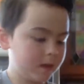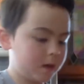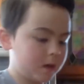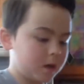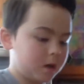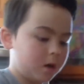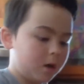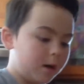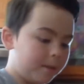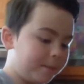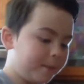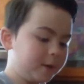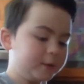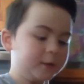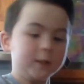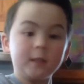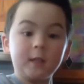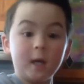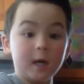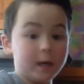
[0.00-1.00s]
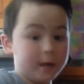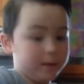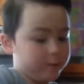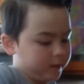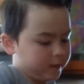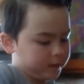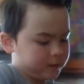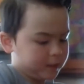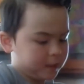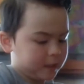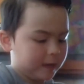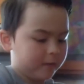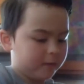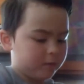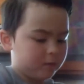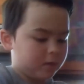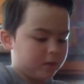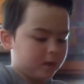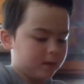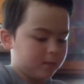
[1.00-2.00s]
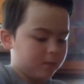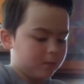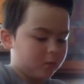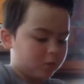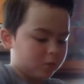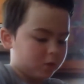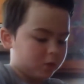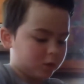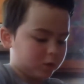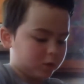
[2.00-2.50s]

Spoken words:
almost done. We just have one more.